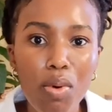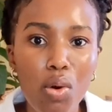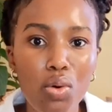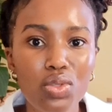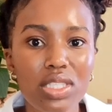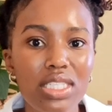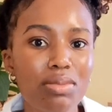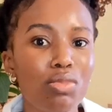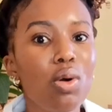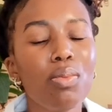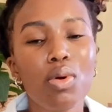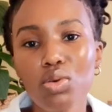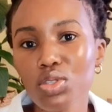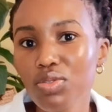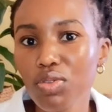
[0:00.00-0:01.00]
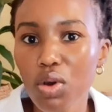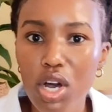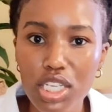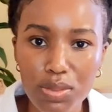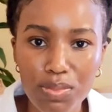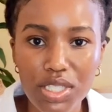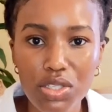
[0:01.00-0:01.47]
posts more posts for
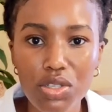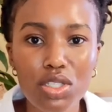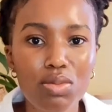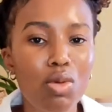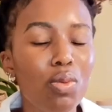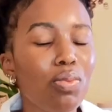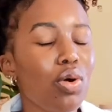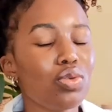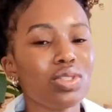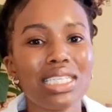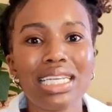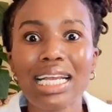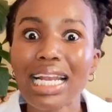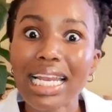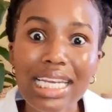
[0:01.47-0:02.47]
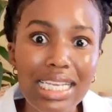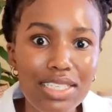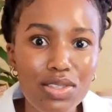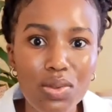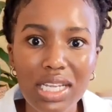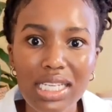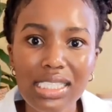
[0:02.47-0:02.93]
hospitals more posts in clinics
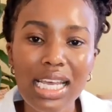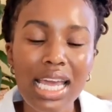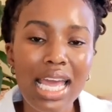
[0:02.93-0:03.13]
so that